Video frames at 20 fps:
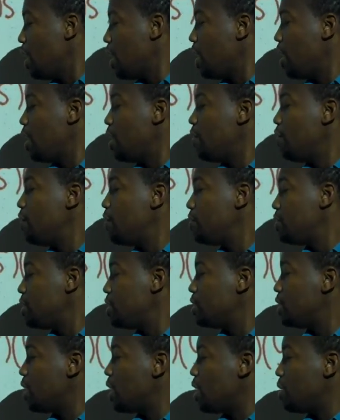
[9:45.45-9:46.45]
And
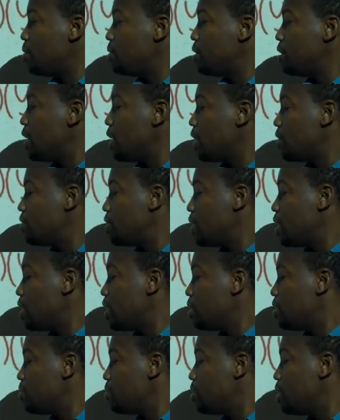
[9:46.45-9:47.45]
15 times negative
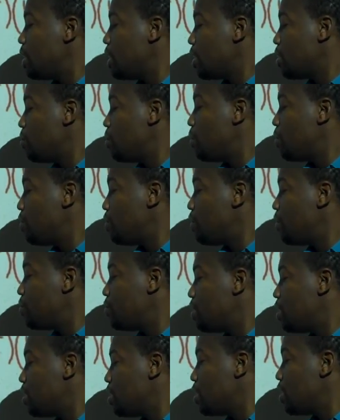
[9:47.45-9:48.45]
10 gives me negative
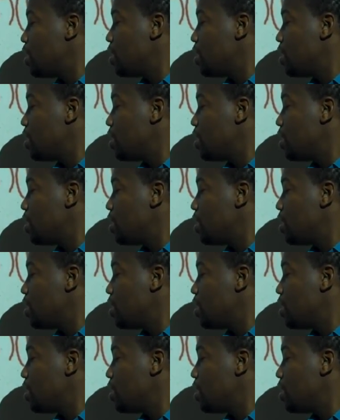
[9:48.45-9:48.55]
150.